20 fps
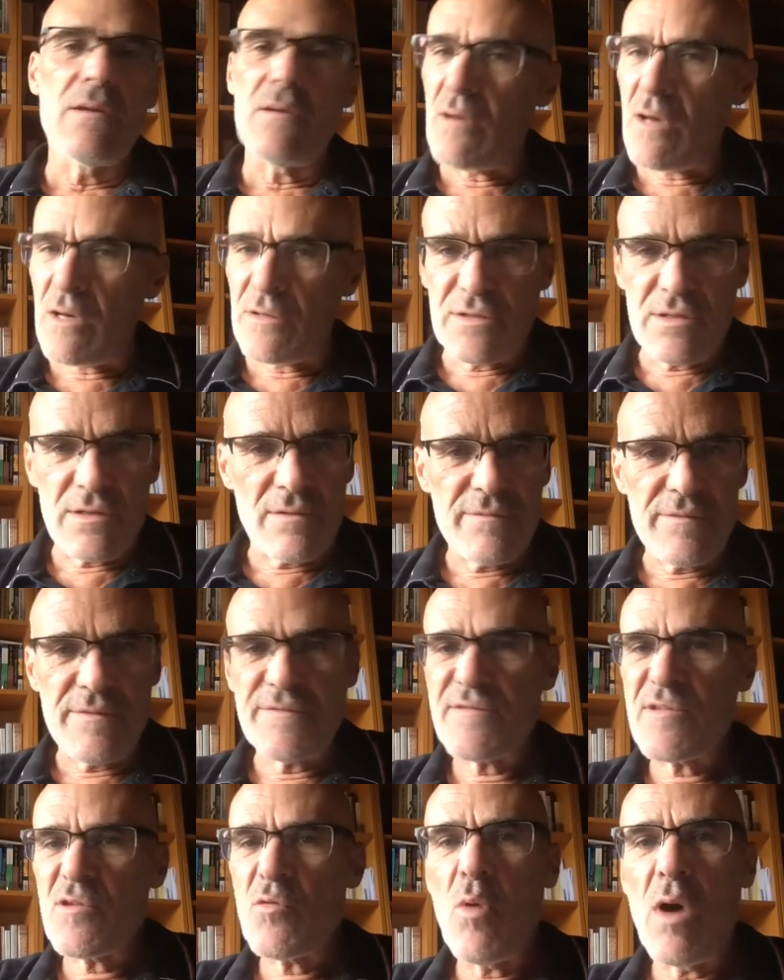Article
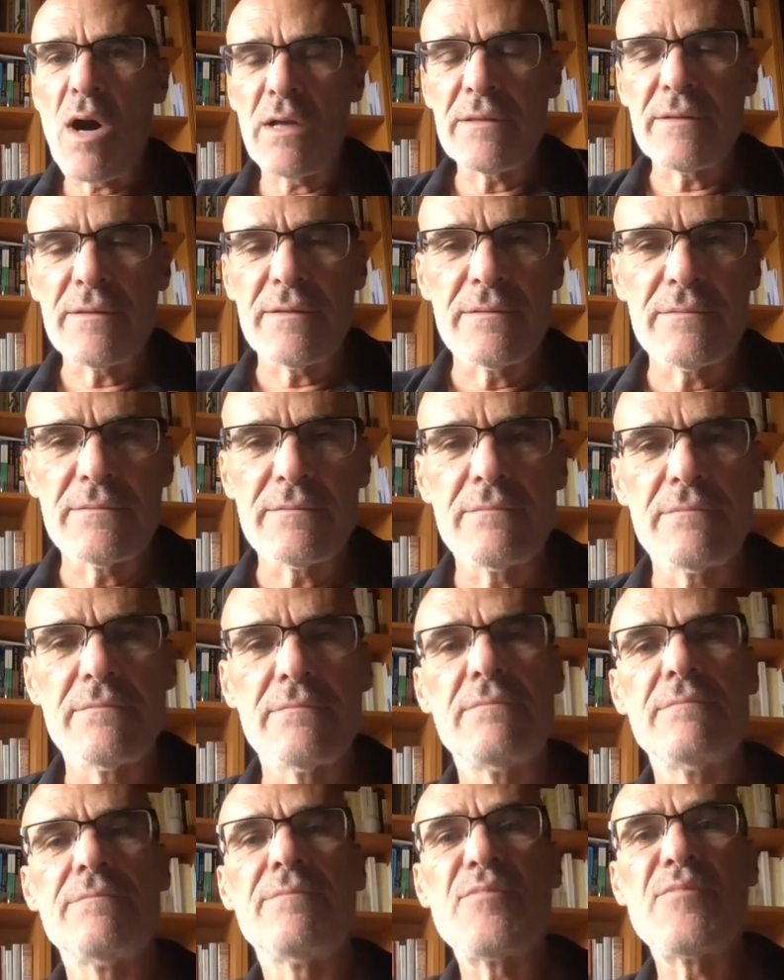51,
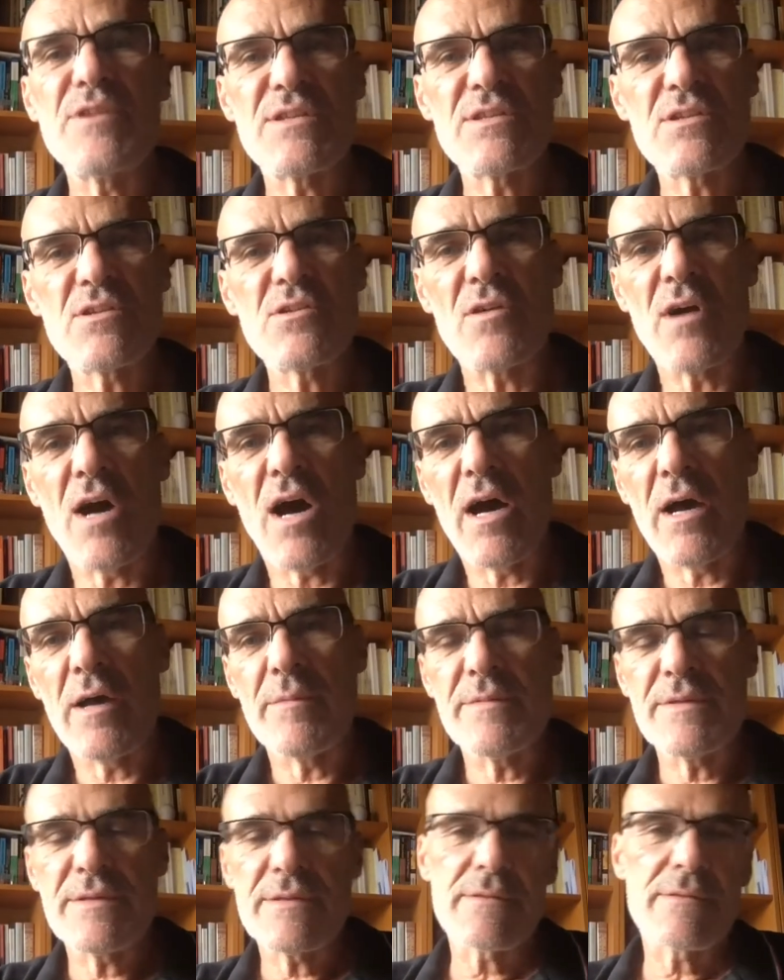
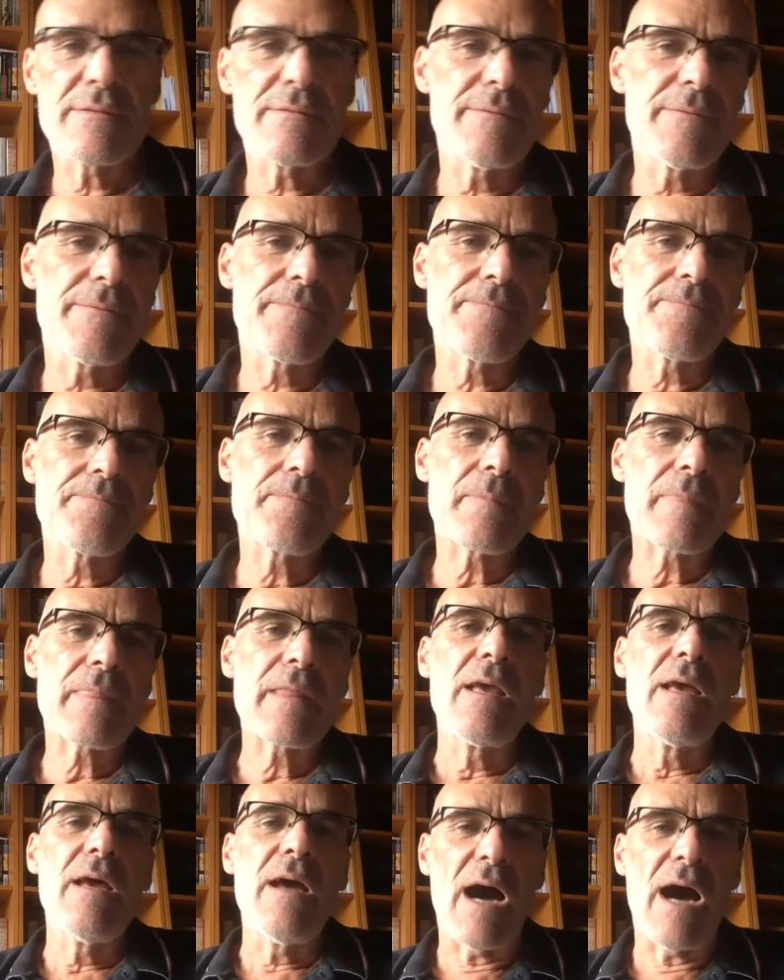prescribes
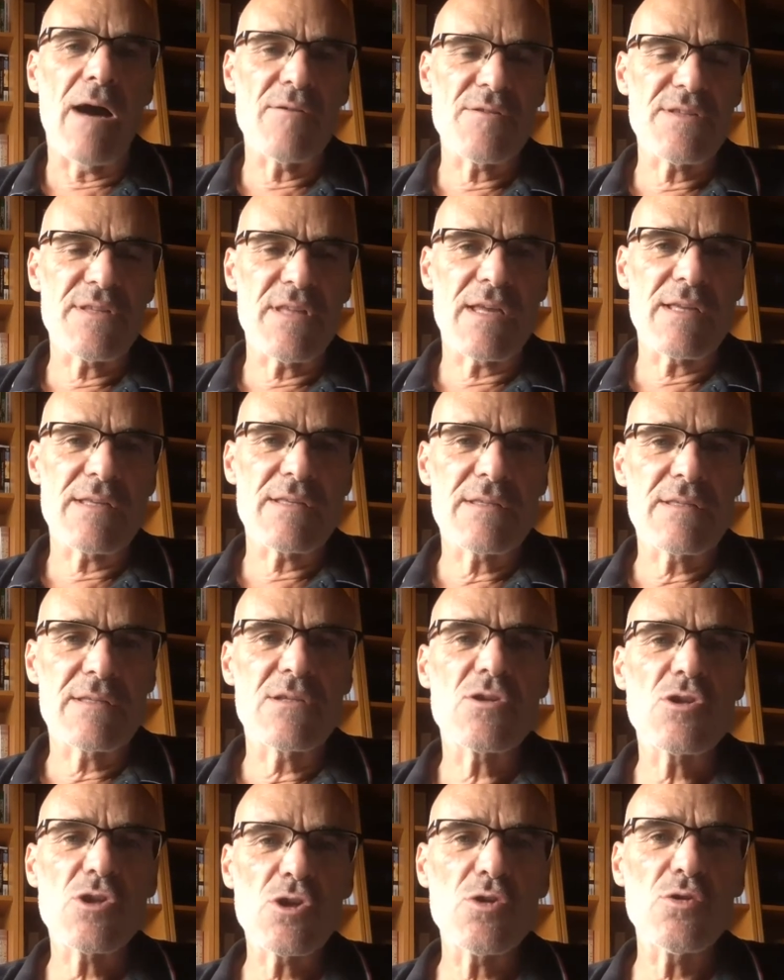how states
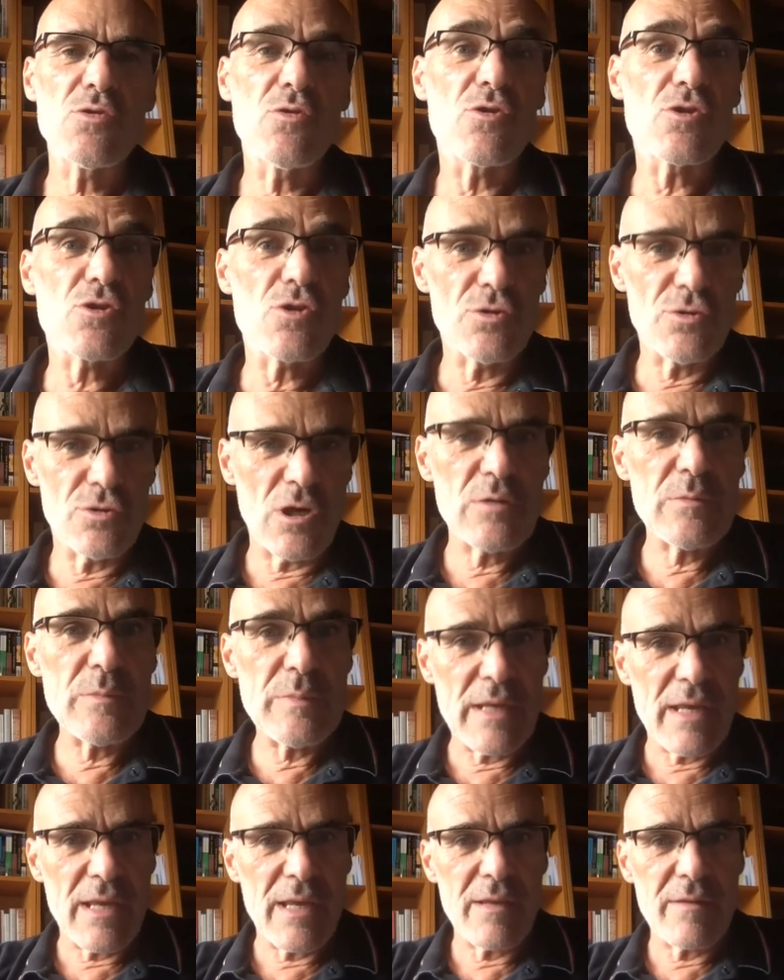should or should not
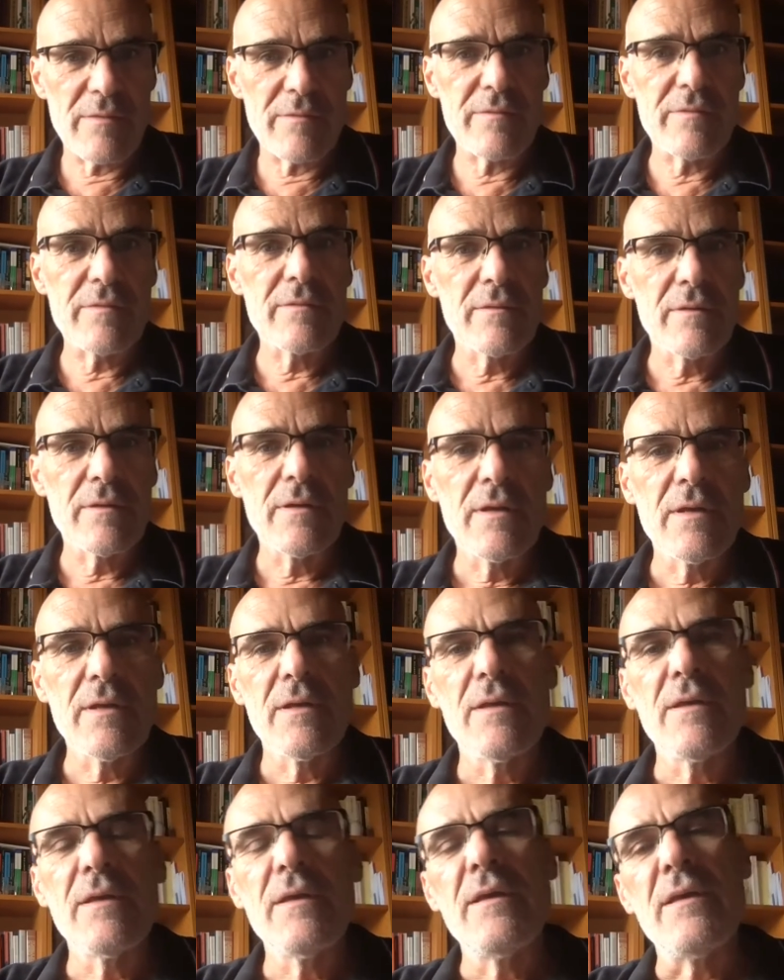behave
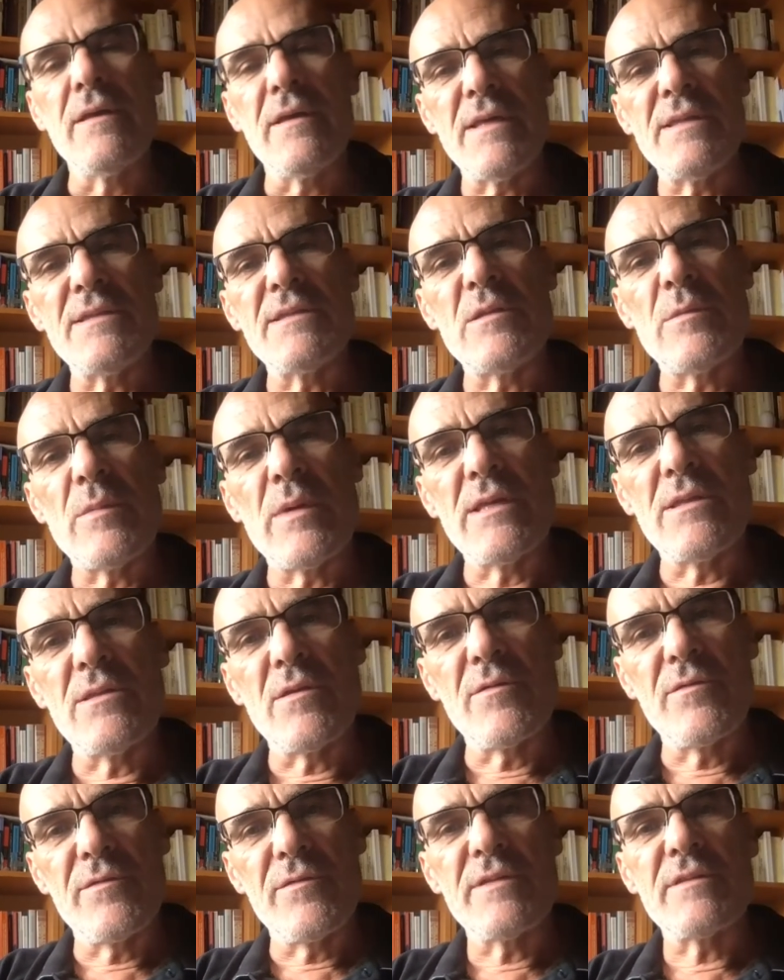in the domain
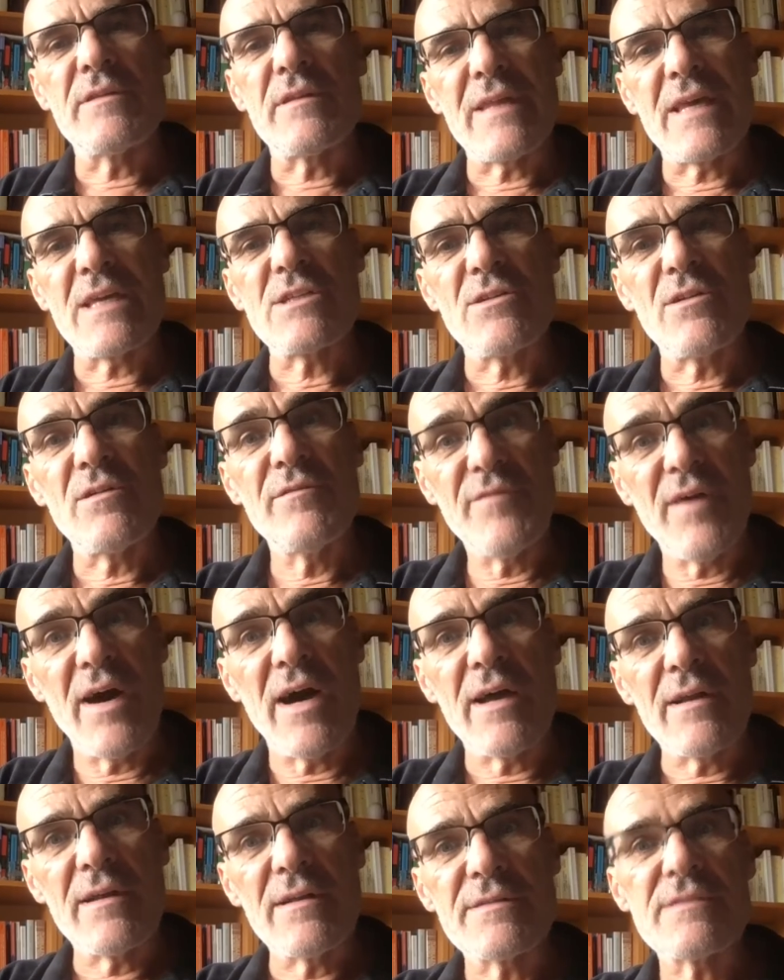of international
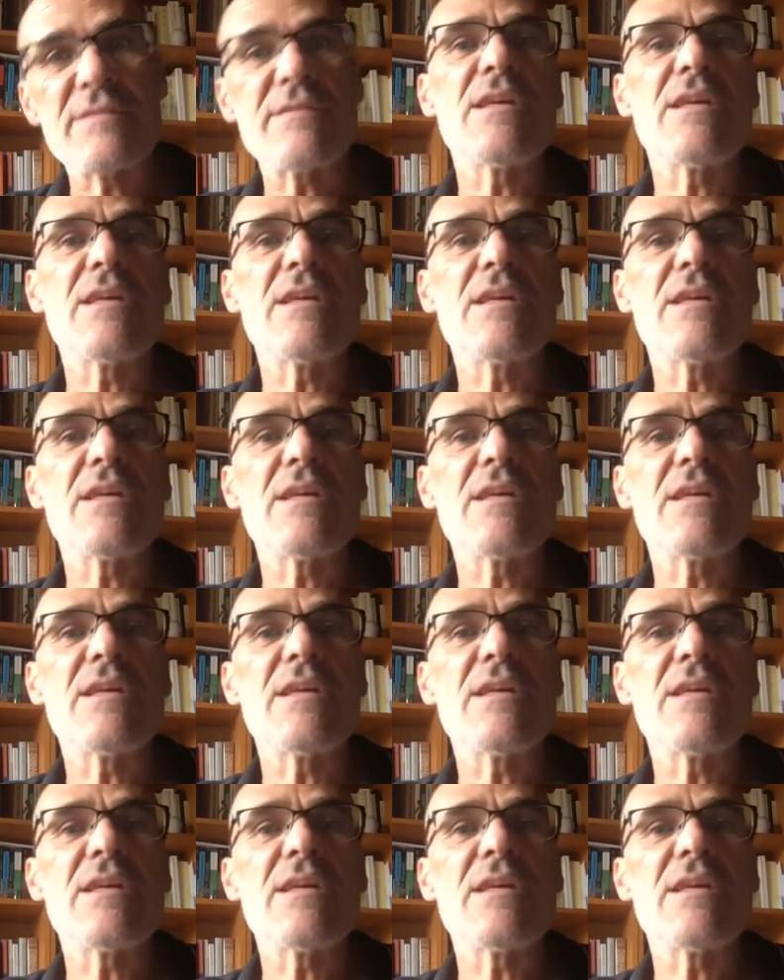violence.